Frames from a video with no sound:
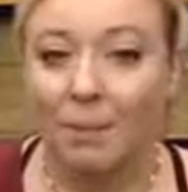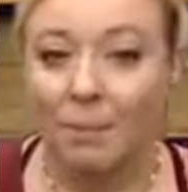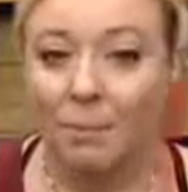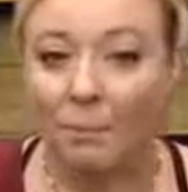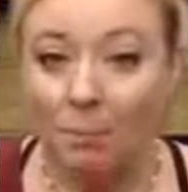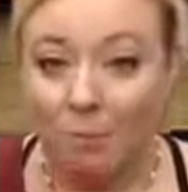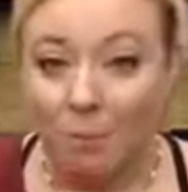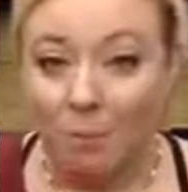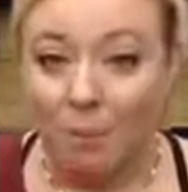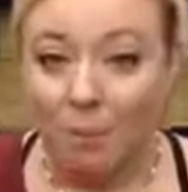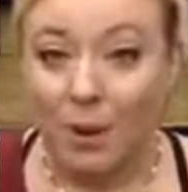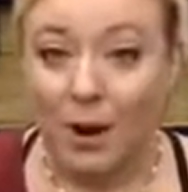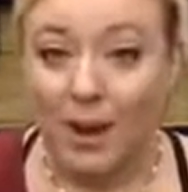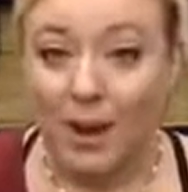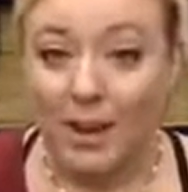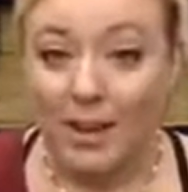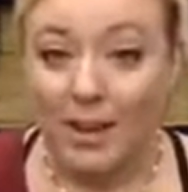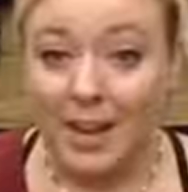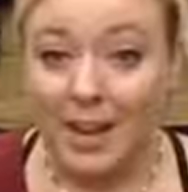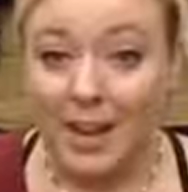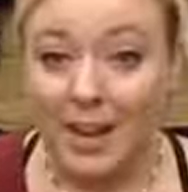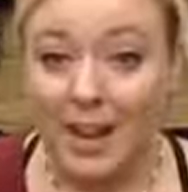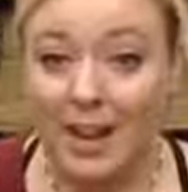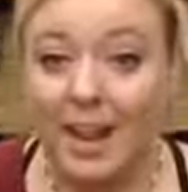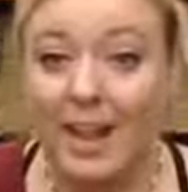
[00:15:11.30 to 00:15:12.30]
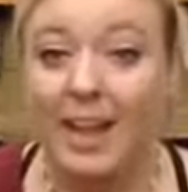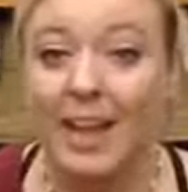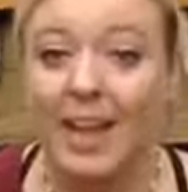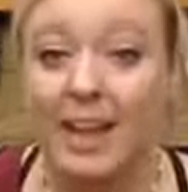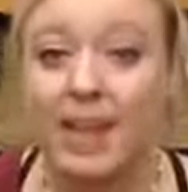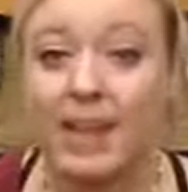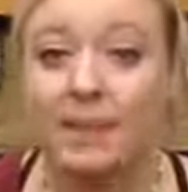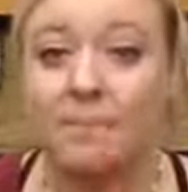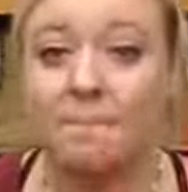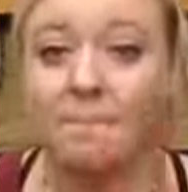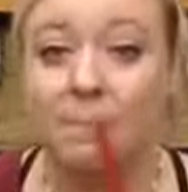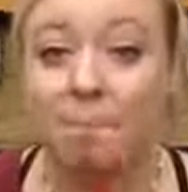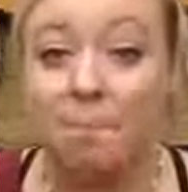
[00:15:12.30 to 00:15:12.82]
Bread
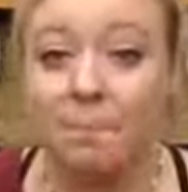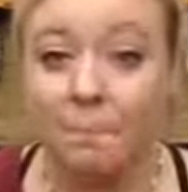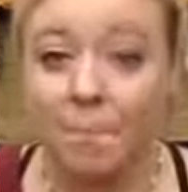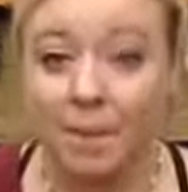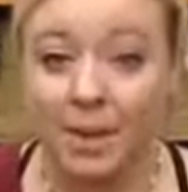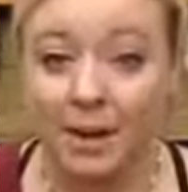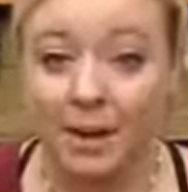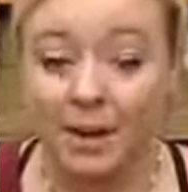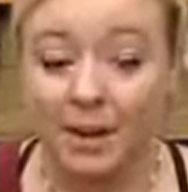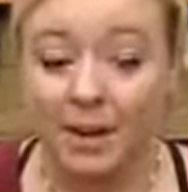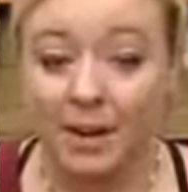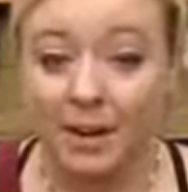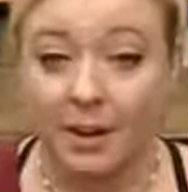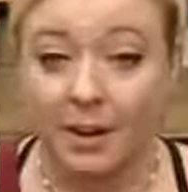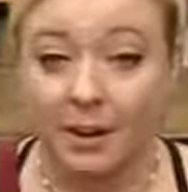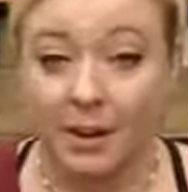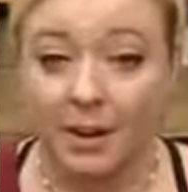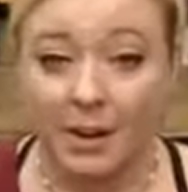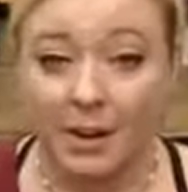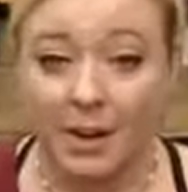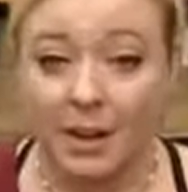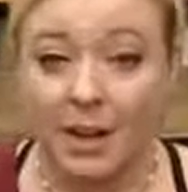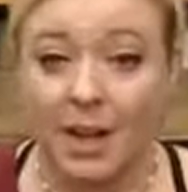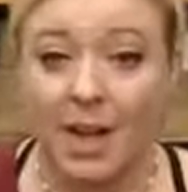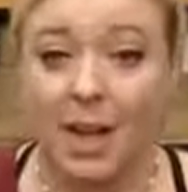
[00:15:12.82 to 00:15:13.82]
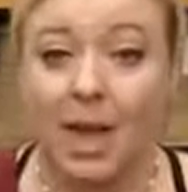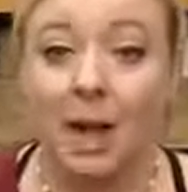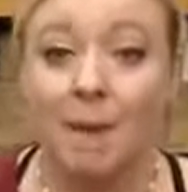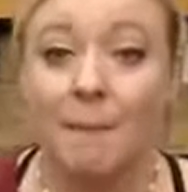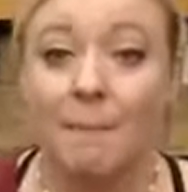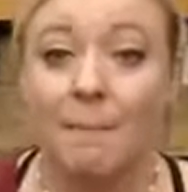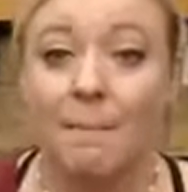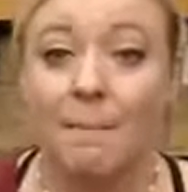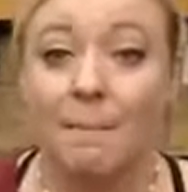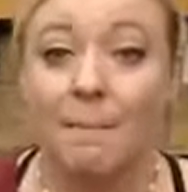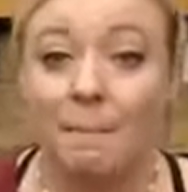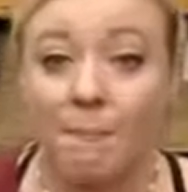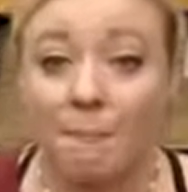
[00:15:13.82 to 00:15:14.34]
and butter,
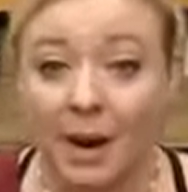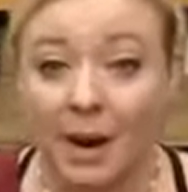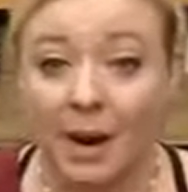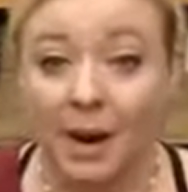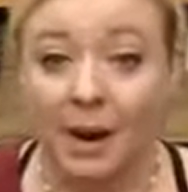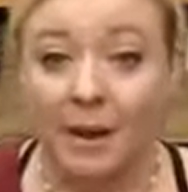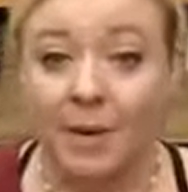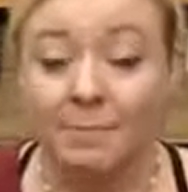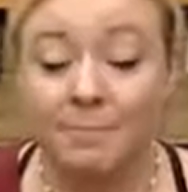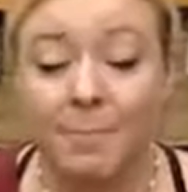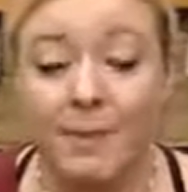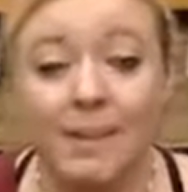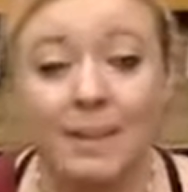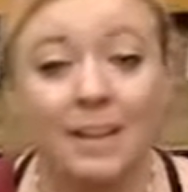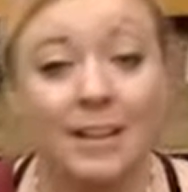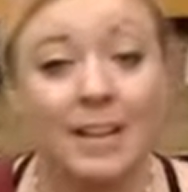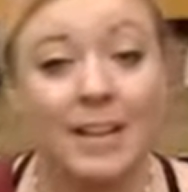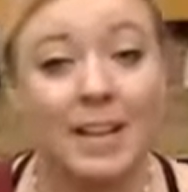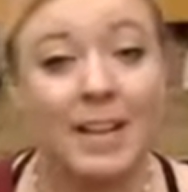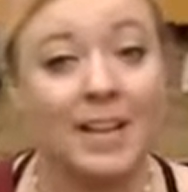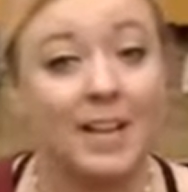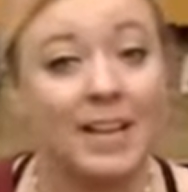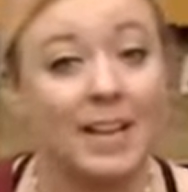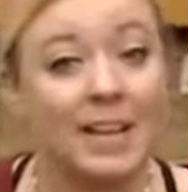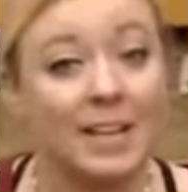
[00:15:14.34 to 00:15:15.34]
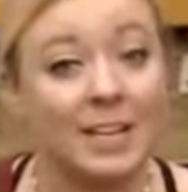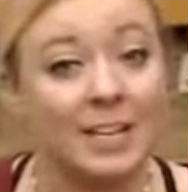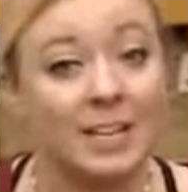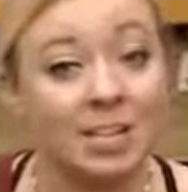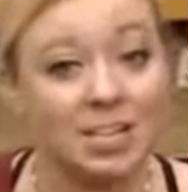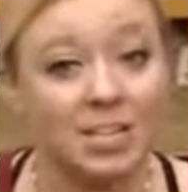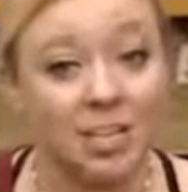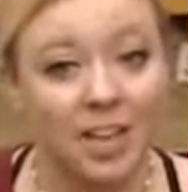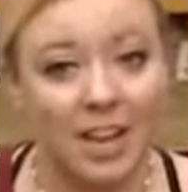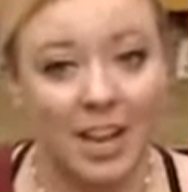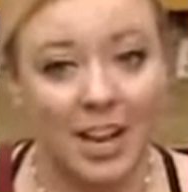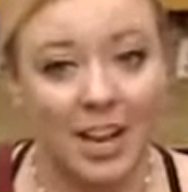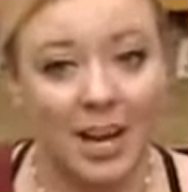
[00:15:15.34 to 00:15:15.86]
marmalade and
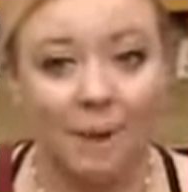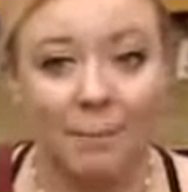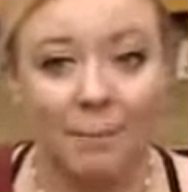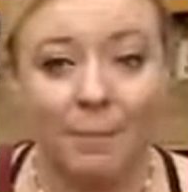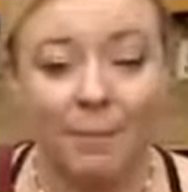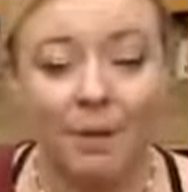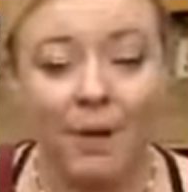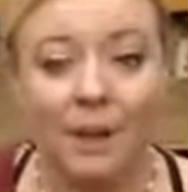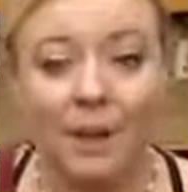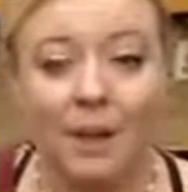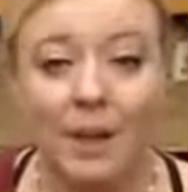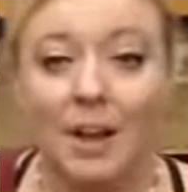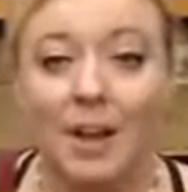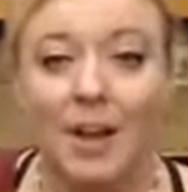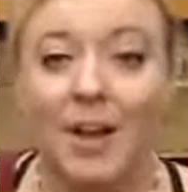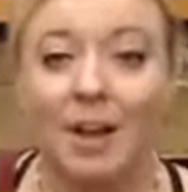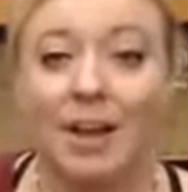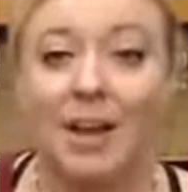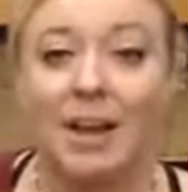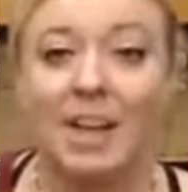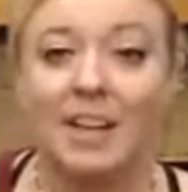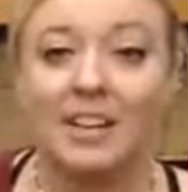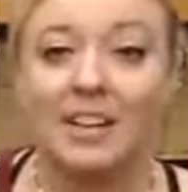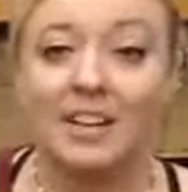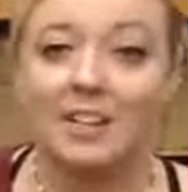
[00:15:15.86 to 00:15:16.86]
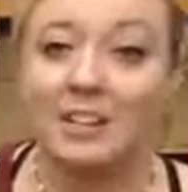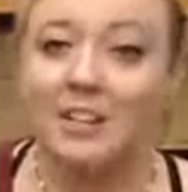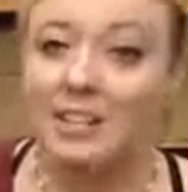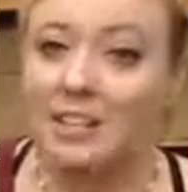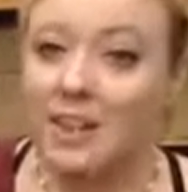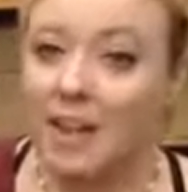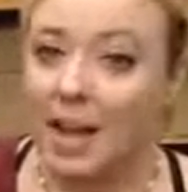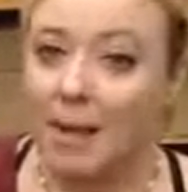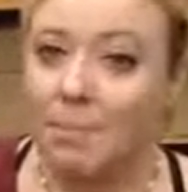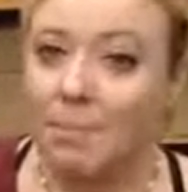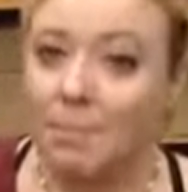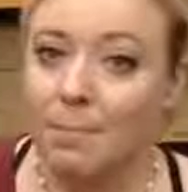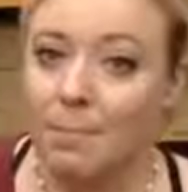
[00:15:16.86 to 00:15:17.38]
jam.
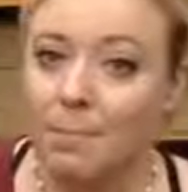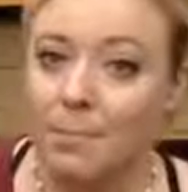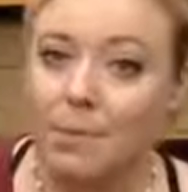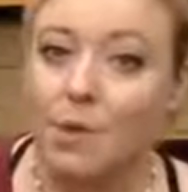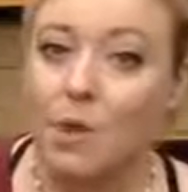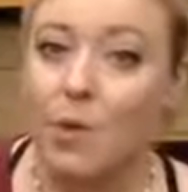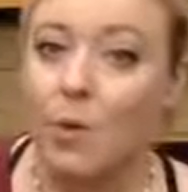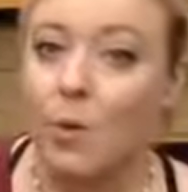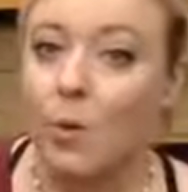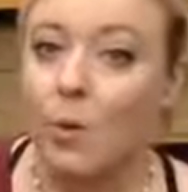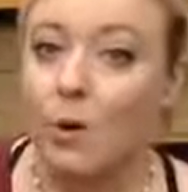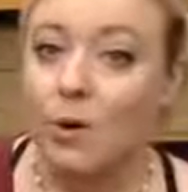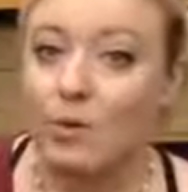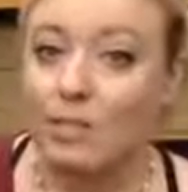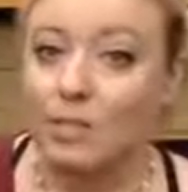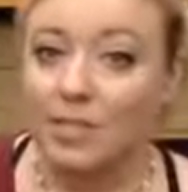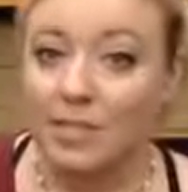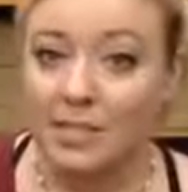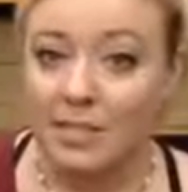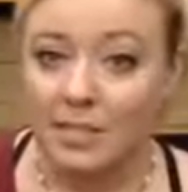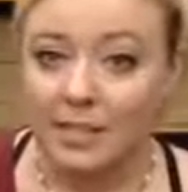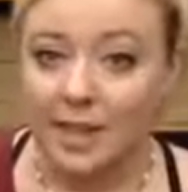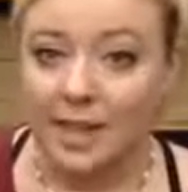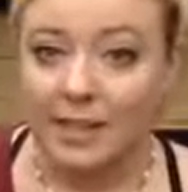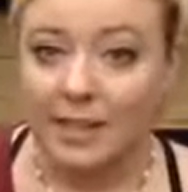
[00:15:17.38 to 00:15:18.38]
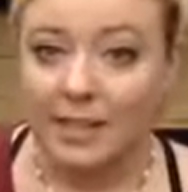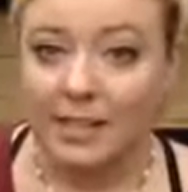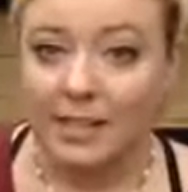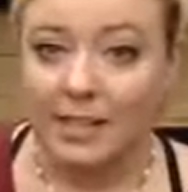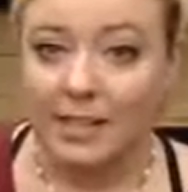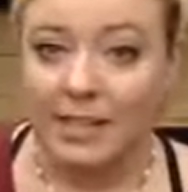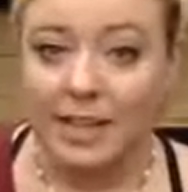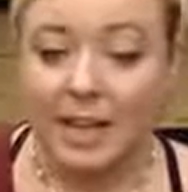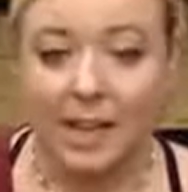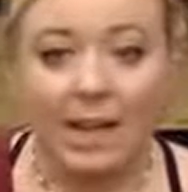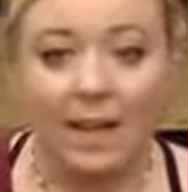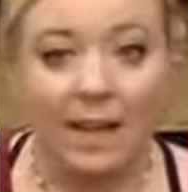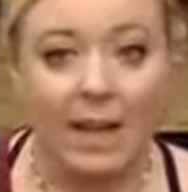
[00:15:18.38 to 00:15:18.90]
Tap your sticks
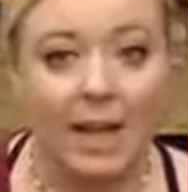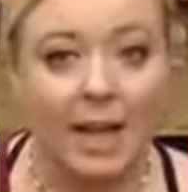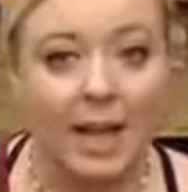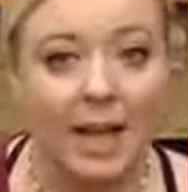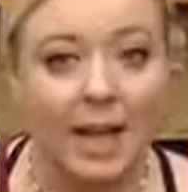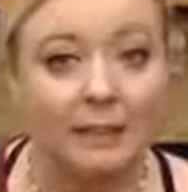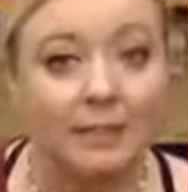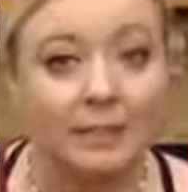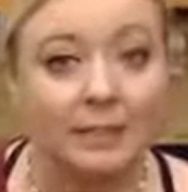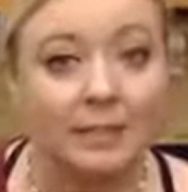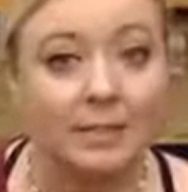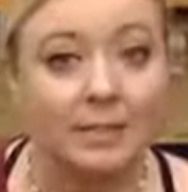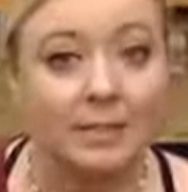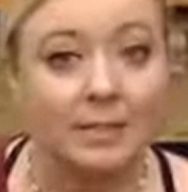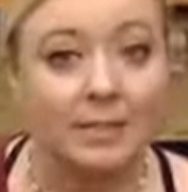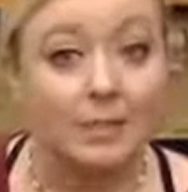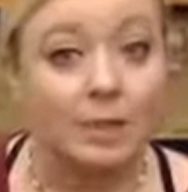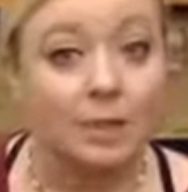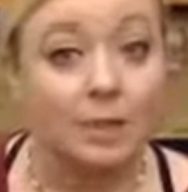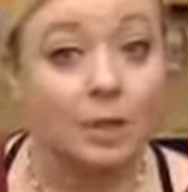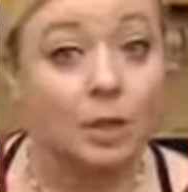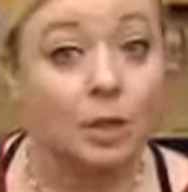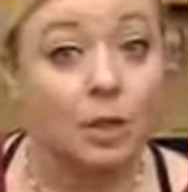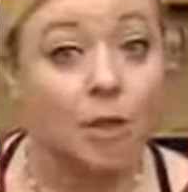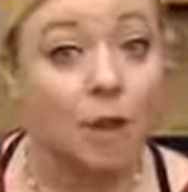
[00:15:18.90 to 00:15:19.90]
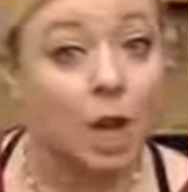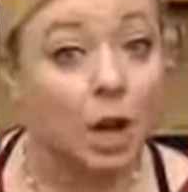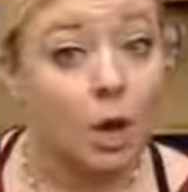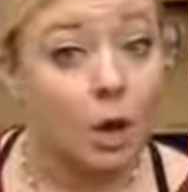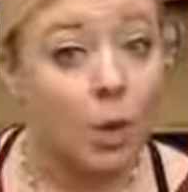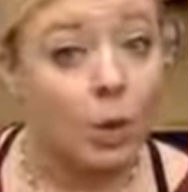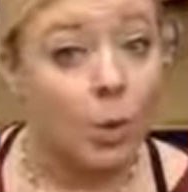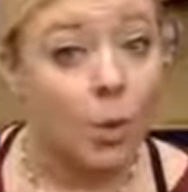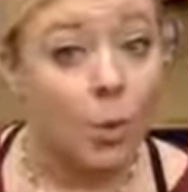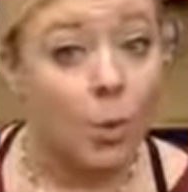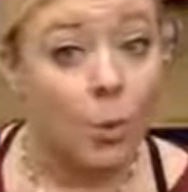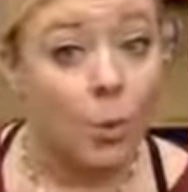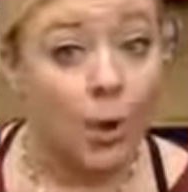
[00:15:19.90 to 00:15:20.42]
as
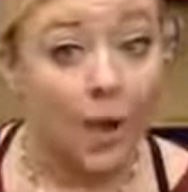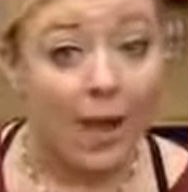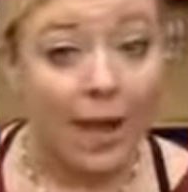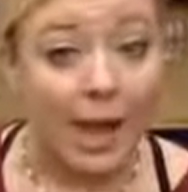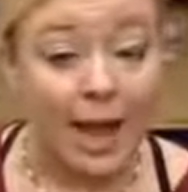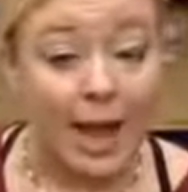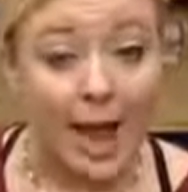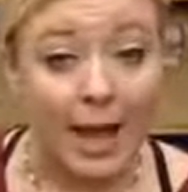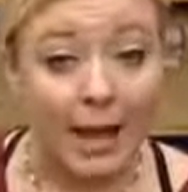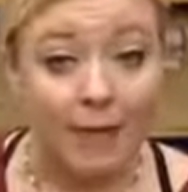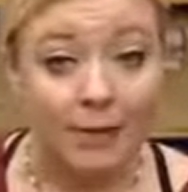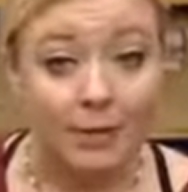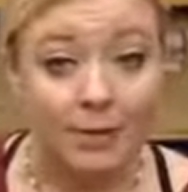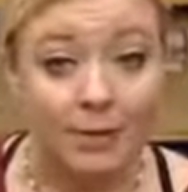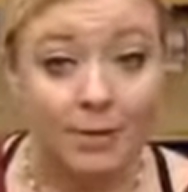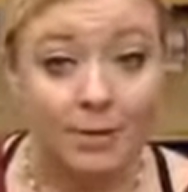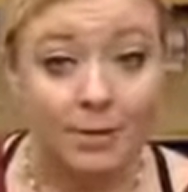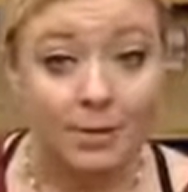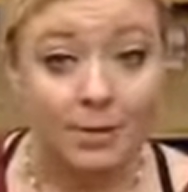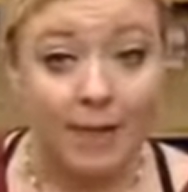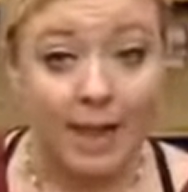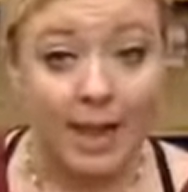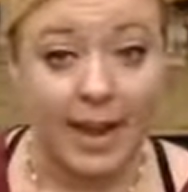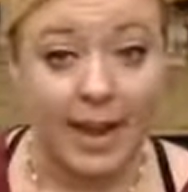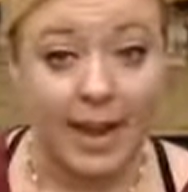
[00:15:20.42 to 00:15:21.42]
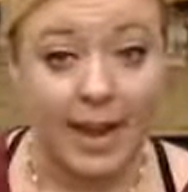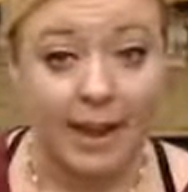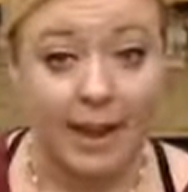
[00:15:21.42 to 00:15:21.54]
slow as you can.